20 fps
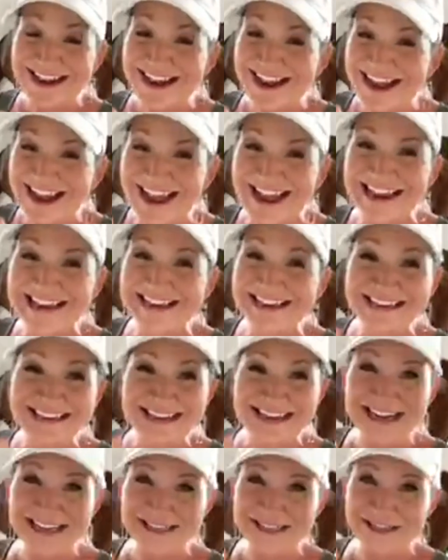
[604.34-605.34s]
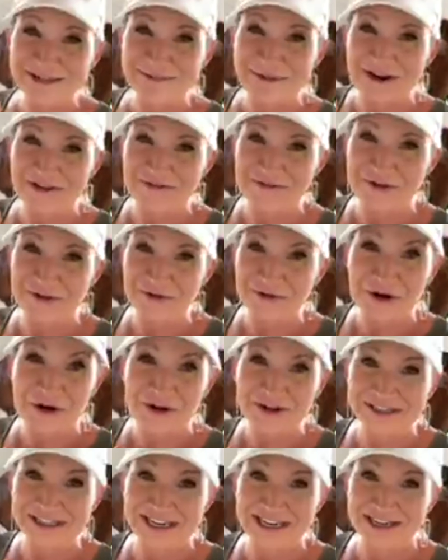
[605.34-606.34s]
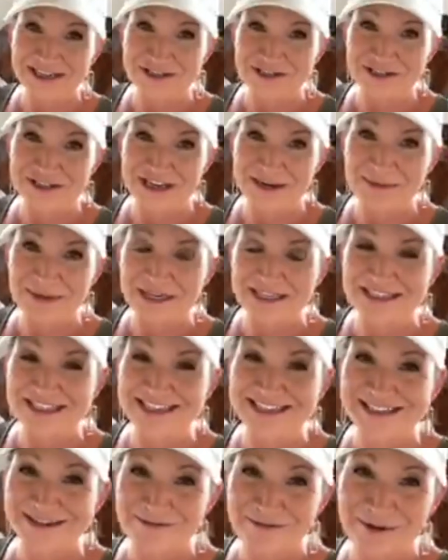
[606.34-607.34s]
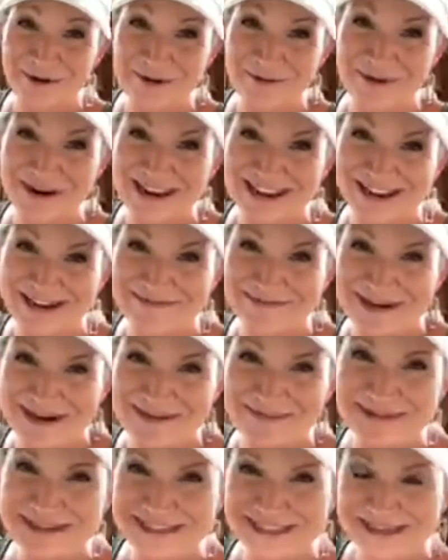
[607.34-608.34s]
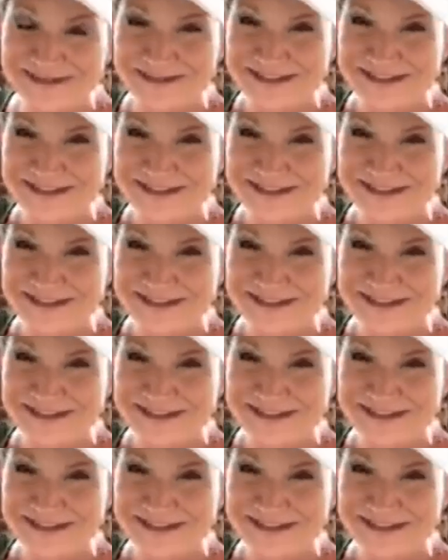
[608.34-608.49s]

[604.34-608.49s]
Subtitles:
I didn't answer my phone all day yesterday because I didn't want to wake him up because I was